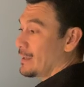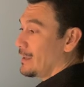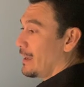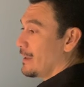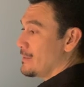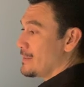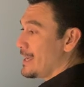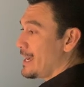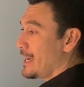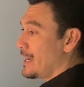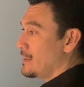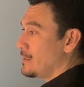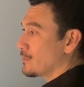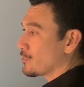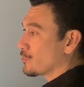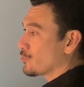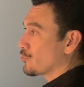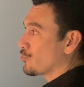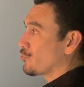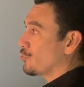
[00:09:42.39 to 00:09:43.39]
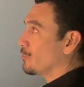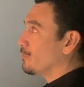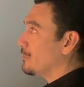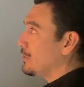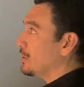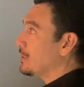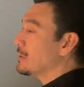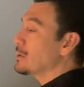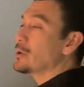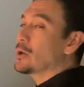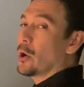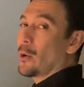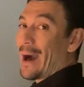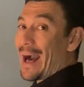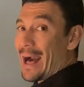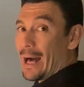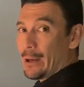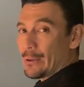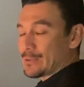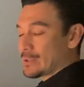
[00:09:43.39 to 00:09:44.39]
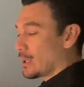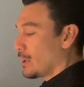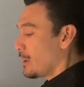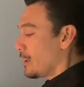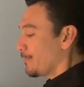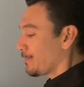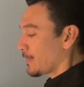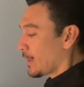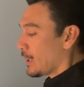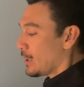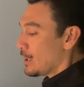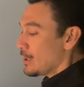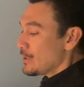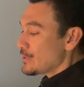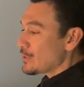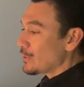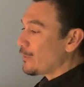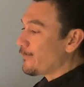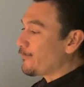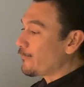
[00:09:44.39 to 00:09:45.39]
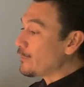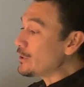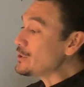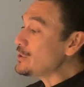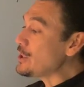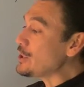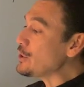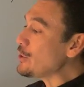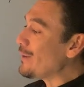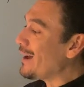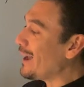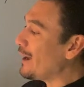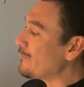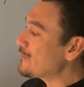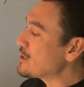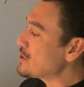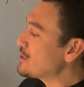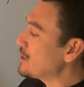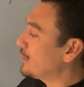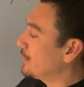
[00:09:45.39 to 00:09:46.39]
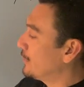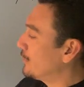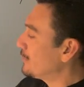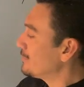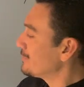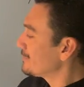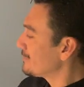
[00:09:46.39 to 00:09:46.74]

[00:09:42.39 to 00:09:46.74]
And then you can go out. So the first thing you have to do